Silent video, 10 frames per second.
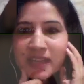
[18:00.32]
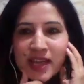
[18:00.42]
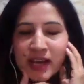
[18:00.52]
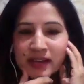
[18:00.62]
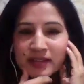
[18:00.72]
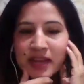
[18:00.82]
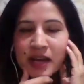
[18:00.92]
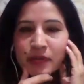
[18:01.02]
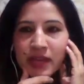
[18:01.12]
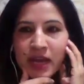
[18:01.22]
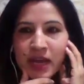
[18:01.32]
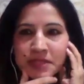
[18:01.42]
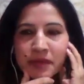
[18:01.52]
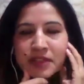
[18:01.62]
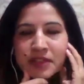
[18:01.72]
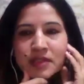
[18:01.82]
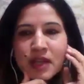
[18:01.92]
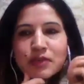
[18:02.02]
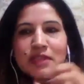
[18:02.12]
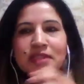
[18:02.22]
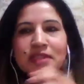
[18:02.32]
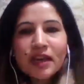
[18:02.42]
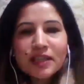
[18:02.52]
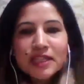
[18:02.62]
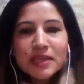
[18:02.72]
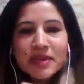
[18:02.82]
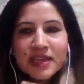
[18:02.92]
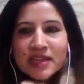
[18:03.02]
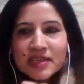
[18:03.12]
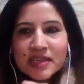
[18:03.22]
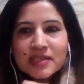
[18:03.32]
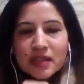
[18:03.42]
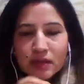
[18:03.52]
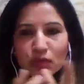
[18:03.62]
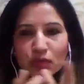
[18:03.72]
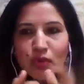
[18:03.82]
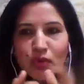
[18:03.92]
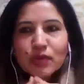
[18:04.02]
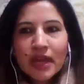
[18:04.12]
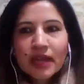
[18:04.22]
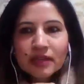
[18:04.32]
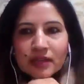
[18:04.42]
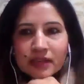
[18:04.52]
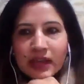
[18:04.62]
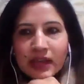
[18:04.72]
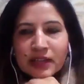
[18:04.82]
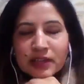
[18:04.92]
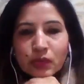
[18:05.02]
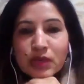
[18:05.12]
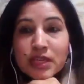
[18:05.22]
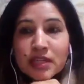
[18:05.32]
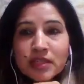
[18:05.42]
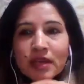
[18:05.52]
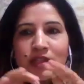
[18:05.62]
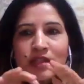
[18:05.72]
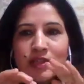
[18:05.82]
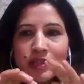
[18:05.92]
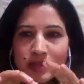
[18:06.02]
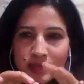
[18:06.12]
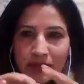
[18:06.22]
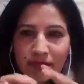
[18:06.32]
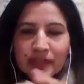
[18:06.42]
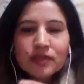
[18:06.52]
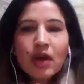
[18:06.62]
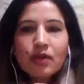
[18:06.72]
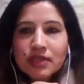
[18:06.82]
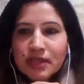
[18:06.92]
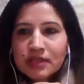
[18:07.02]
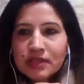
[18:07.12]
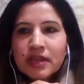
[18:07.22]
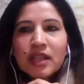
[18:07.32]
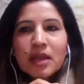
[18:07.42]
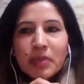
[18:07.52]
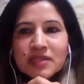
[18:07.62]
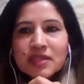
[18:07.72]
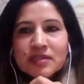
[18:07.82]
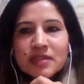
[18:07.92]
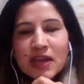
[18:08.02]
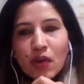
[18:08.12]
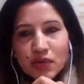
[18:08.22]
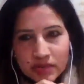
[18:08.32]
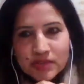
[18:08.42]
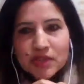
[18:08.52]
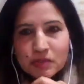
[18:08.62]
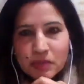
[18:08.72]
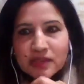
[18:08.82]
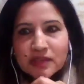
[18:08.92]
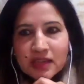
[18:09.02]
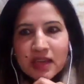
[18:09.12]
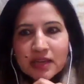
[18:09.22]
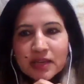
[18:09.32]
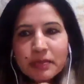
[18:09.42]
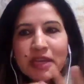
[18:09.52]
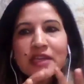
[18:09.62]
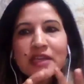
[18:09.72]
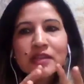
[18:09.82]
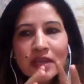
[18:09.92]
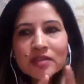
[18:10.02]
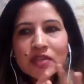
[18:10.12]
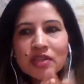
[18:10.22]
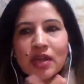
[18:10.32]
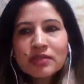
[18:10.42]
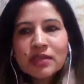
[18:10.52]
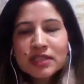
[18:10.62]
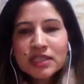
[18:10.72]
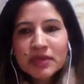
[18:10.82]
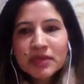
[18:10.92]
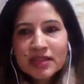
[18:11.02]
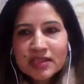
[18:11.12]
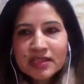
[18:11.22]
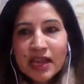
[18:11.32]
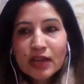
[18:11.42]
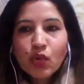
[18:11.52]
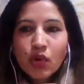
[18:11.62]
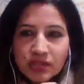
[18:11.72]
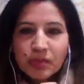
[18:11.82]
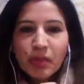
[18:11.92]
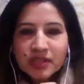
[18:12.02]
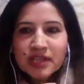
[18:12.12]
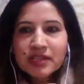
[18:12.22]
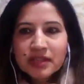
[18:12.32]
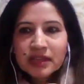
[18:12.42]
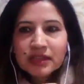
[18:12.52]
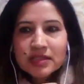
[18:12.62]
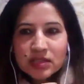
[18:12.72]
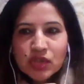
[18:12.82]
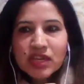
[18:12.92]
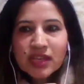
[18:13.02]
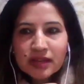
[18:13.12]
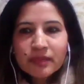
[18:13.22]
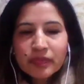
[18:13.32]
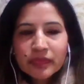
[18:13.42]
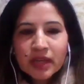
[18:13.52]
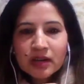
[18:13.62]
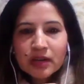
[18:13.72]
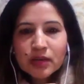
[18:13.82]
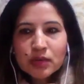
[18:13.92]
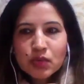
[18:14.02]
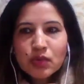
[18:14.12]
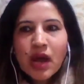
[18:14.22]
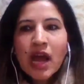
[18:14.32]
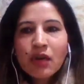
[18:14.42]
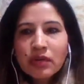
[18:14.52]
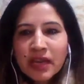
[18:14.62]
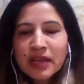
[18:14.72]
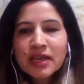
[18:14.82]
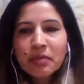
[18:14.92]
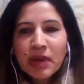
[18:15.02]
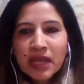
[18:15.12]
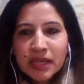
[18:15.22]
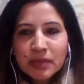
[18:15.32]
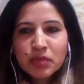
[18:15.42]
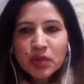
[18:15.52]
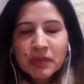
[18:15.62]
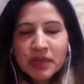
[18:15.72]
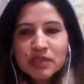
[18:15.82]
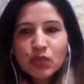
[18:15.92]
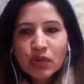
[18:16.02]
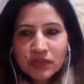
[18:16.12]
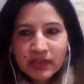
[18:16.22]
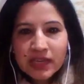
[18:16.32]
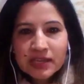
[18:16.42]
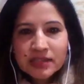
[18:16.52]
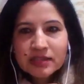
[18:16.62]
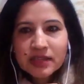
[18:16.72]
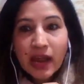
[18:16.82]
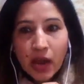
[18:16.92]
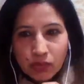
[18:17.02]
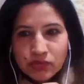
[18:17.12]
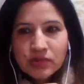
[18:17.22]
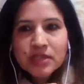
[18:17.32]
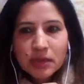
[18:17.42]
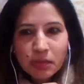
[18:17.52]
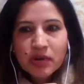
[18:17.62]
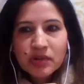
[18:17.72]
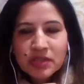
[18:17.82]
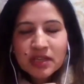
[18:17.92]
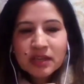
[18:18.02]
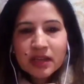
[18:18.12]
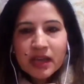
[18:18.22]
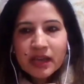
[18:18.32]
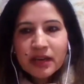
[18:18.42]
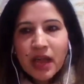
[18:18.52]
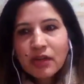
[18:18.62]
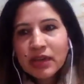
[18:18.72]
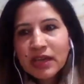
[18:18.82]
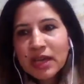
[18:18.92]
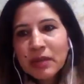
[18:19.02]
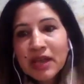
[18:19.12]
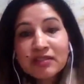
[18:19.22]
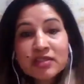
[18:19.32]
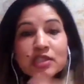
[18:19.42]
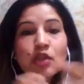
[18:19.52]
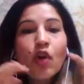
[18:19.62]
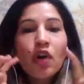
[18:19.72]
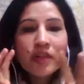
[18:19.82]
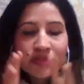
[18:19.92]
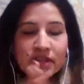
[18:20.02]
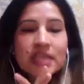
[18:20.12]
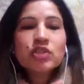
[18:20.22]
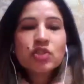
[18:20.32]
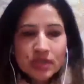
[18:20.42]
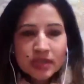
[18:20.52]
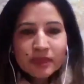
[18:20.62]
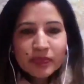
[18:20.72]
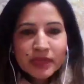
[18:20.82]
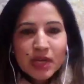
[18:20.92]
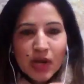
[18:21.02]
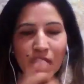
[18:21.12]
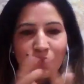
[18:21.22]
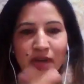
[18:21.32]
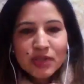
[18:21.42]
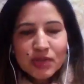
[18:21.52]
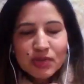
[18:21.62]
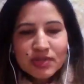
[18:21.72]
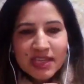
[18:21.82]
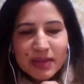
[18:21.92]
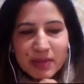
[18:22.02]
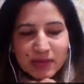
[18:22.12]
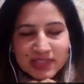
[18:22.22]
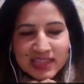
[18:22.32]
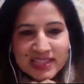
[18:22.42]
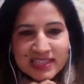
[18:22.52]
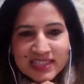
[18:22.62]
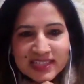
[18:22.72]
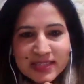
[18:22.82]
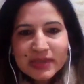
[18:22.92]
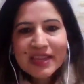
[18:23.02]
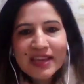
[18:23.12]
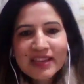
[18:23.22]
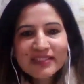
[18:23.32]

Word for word: uh, yeah, we have 70,000 uh, TB cases, uh, you know that, uh, and only 37,000 patients are under treatment remaining 33,000 TB cases are not reported still. Uh, so how can Nepal improve its notifications and outreach efforts? And how can Nepal reach the unrest? Uh, what do you say about this, Binika?